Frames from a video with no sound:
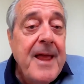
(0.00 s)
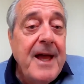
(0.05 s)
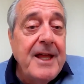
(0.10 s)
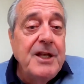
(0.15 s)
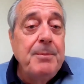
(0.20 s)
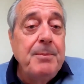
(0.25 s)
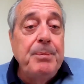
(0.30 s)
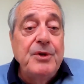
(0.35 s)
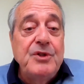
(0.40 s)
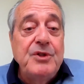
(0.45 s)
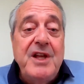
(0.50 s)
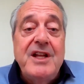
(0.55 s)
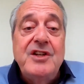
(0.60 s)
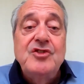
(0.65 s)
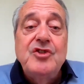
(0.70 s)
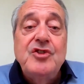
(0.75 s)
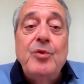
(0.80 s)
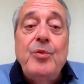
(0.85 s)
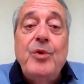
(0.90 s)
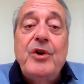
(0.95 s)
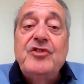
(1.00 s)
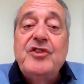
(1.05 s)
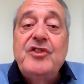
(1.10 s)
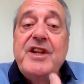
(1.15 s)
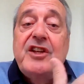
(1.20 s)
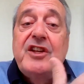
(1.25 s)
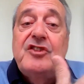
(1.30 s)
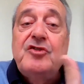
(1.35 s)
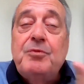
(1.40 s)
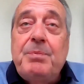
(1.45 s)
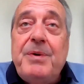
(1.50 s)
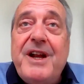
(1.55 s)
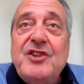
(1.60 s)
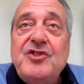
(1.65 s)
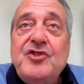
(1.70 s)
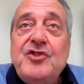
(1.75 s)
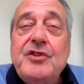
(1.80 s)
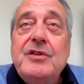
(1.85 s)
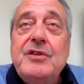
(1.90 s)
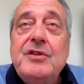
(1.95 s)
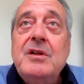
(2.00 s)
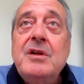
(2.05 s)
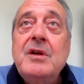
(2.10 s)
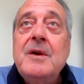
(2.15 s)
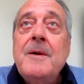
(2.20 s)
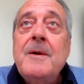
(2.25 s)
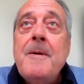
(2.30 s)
And the potential was an expression